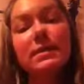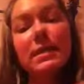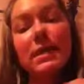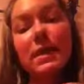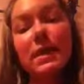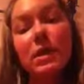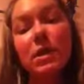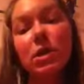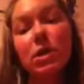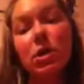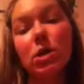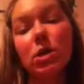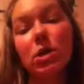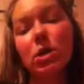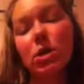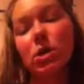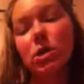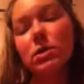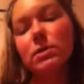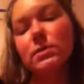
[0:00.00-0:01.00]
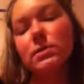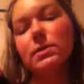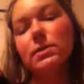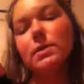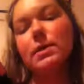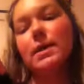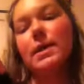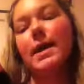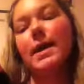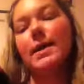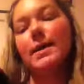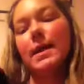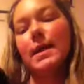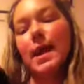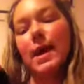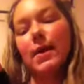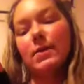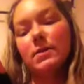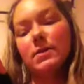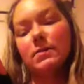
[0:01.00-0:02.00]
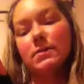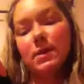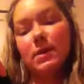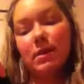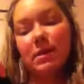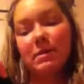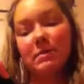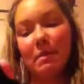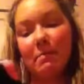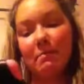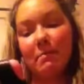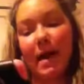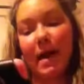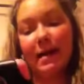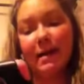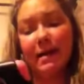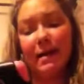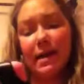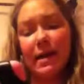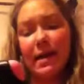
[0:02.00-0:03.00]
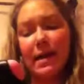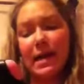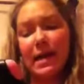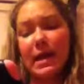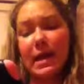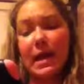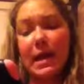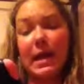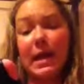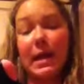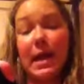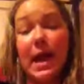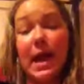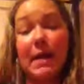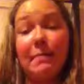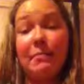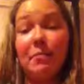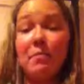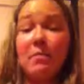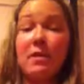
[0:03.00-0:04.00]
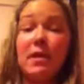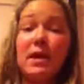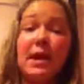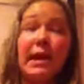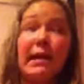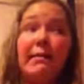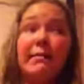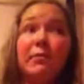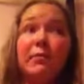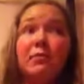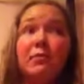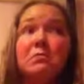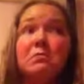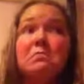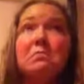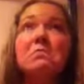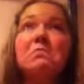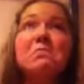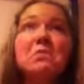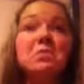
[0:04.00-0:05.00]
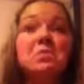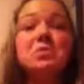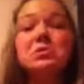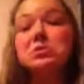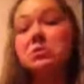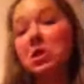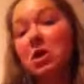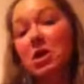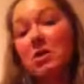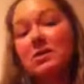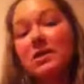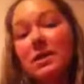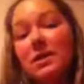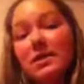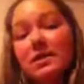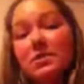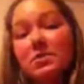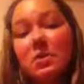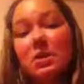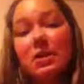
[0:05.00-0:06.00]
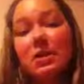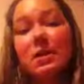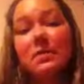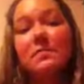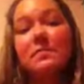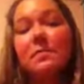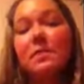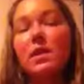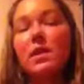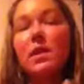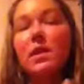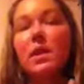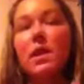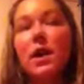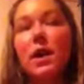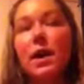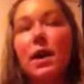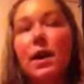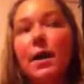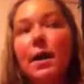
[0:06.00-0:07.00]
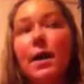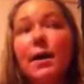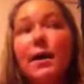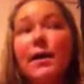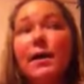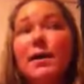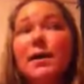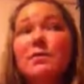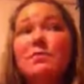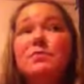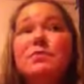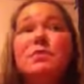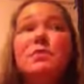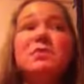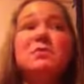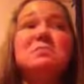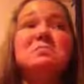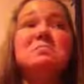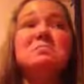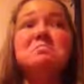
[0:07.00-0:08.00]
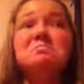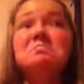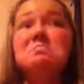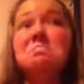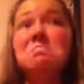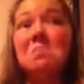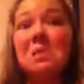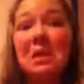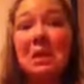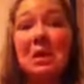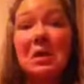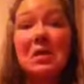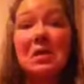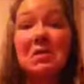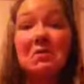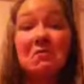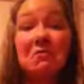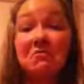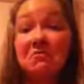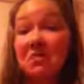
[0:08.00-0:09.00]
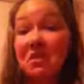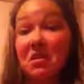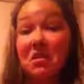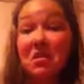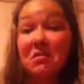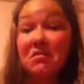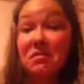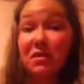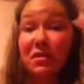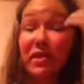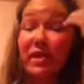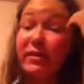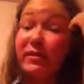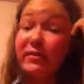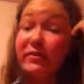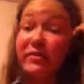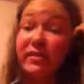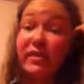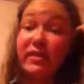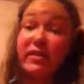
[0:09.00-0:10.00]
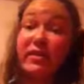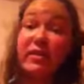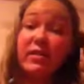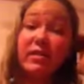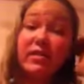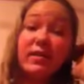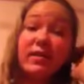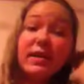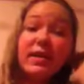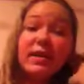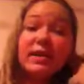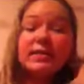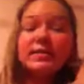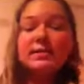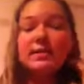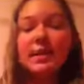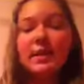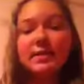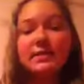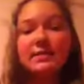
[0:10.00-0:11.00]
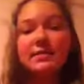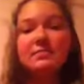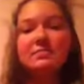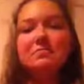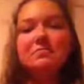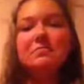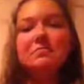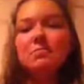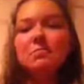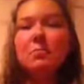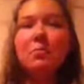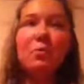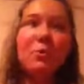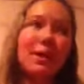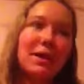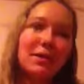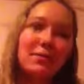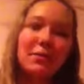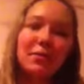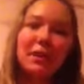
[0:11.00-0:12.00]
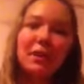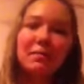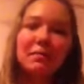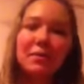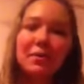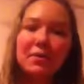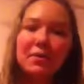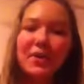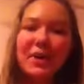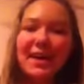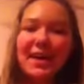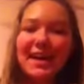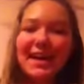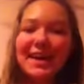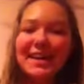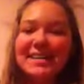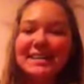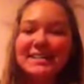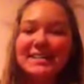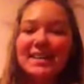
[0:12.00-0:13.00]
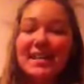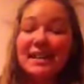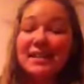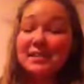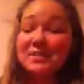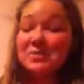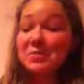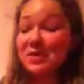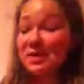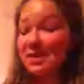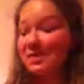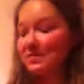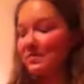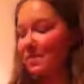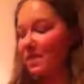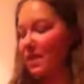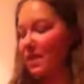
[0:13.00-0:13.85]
Tinker in the House of Secrets by Malia Ann Haberman. I gave this one 4 stars. I enjoyed it. It was fun. It was a lot of fun. It's a nice break reading middle grade, I guess, and I enjoyed it.